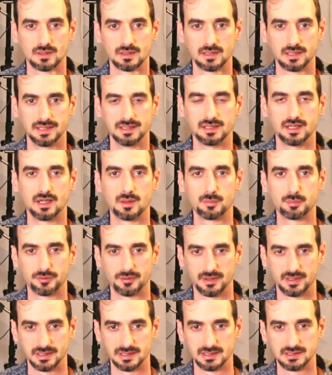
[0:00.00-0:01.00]
and
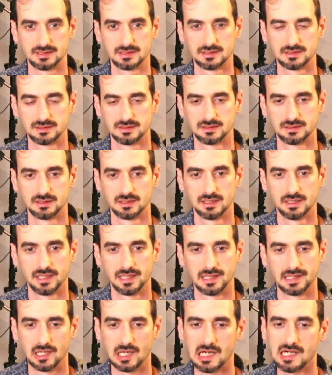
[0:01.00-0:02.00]
upright.
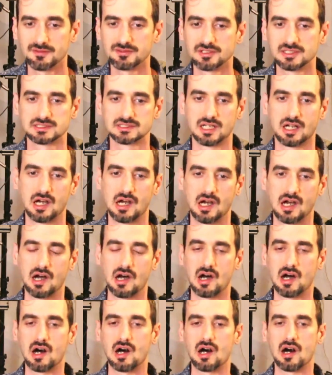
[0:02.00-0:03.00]
And obvious a,
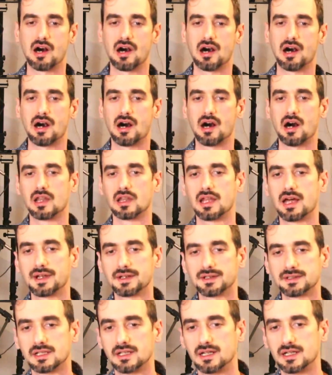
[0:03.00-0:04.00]
a, a lot
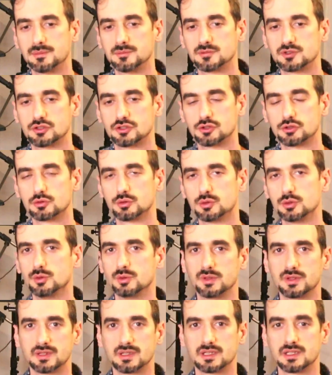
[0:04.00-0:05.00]
of times the
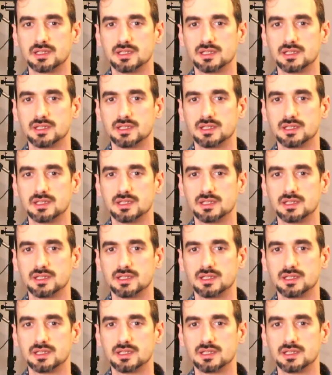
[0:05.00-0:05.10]
truth